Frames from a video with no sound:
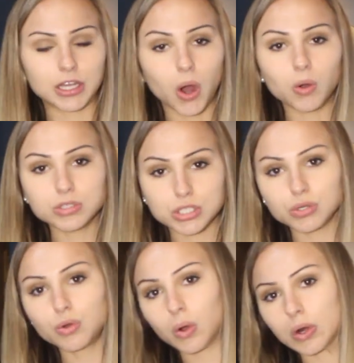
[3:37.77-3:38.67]

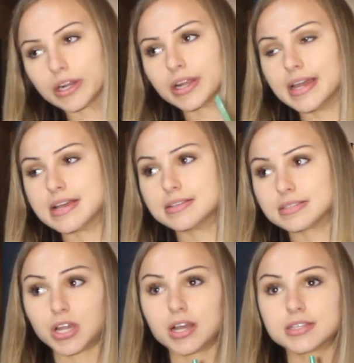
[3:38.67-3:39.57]
go-to order is
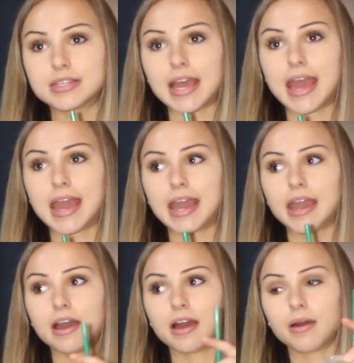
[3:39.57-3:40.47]
just
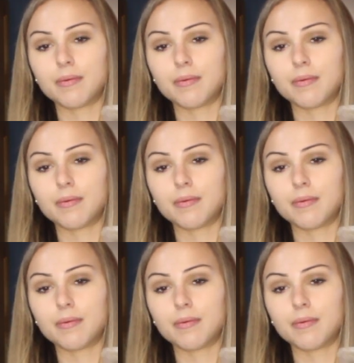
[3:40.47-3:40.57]
a